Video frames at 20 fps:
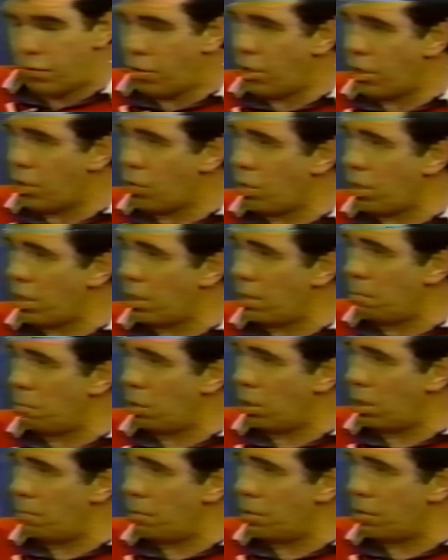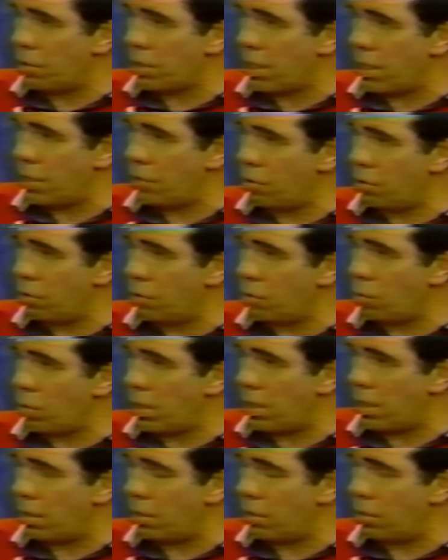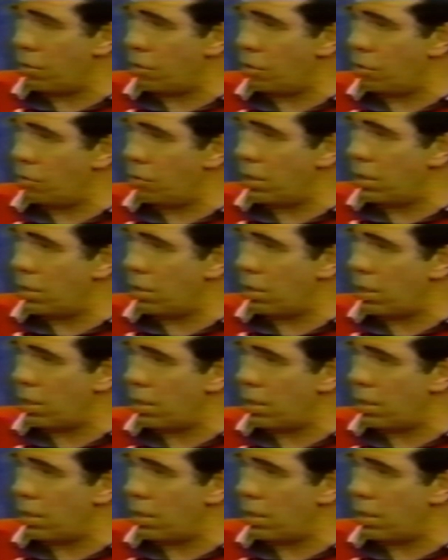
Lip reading: quickly, Bob, your schedule is when? You're doing it on?